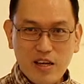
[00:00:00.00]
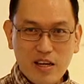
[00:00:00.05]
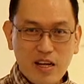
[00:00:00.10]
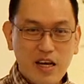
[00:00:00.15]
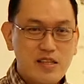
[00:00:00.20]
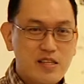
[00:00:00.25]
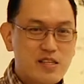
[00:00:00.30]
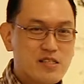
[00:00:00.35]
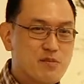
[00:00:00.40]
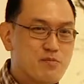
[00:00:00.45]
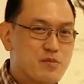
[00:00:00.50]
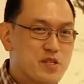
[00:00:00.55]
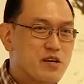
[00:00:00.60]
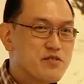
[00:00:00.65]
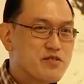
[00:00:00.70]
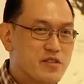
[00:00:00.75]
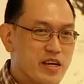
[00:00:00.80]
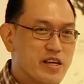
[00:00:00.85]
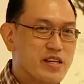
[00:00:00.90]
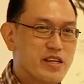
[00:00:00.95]
artist himself
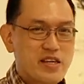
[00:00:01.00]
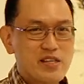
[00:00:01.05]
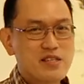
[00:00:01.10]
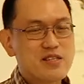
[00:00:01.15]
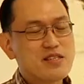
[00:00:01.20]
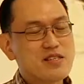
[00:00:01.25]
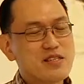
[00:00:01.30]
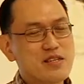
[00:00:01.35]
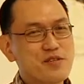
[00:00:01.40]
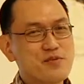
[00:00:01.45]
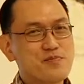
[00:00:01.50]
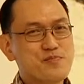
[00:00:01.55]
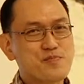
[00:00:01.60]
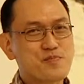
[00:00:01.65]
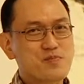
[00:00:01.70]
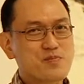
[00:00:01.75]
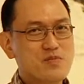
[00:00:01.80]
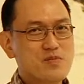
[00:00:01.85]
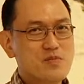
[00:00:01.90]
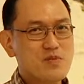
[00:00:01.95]
saying this.
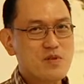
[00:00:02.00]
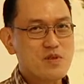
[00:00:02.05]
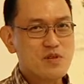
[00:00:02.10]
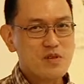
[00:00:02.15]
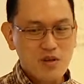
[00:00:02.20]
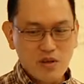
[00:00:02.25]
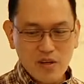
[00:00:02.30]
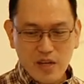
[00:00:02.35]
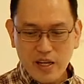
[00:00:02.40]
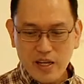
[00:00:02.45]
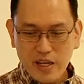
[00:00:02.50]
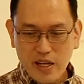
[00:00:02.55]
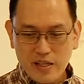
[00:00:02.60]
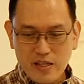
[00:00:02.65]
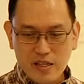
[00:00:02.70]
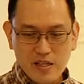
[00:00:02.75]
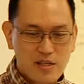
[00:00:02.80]
Okay, that